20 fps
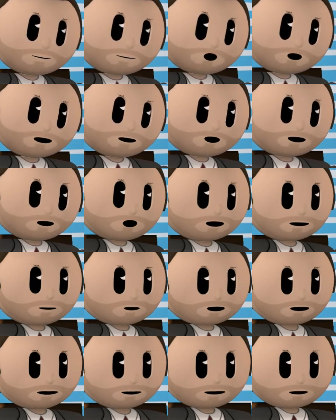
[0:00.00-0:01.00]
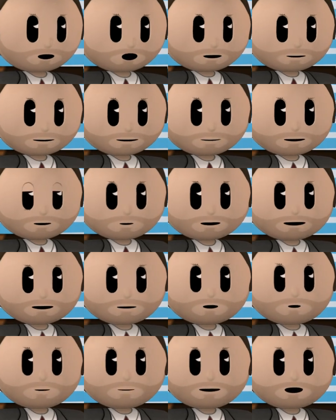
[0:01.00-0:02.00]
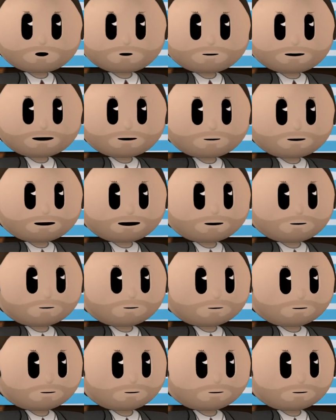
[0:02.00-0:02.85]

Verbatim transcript: So you don't have to ask strangers for help.